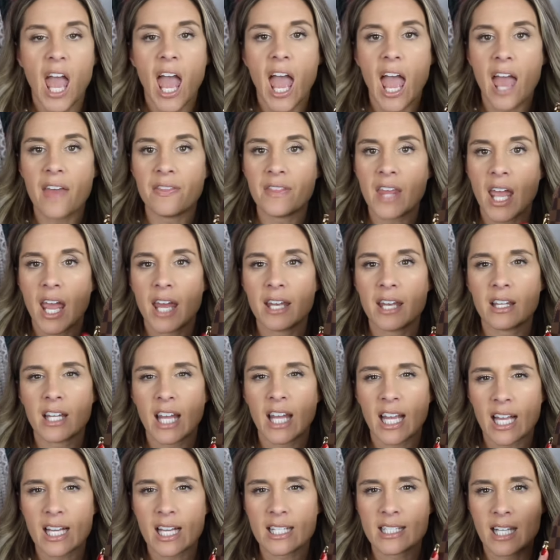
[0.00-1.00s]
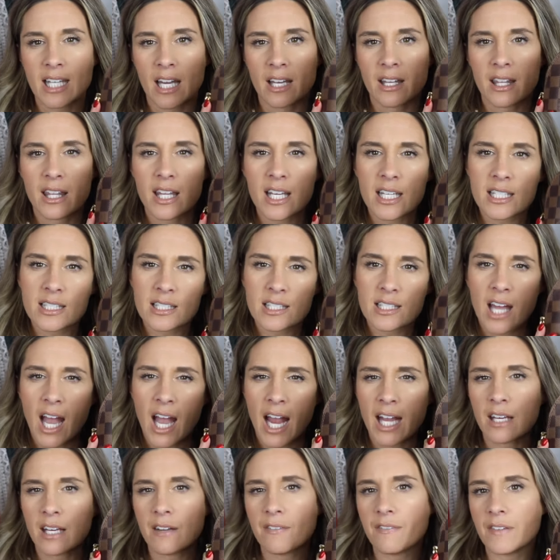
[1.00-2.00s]
And then, like I said, this
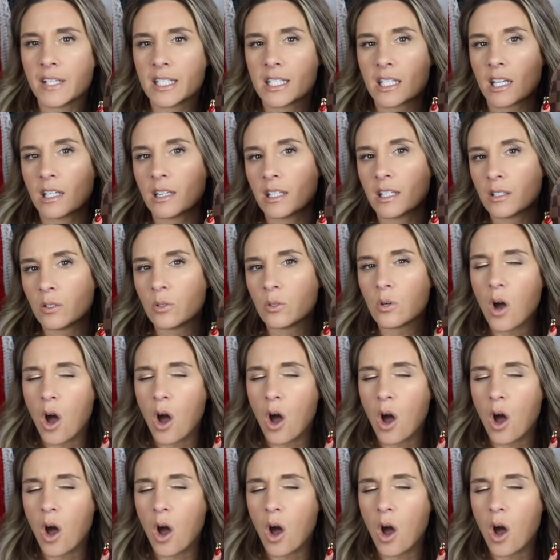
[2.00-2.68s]
kind of fits a little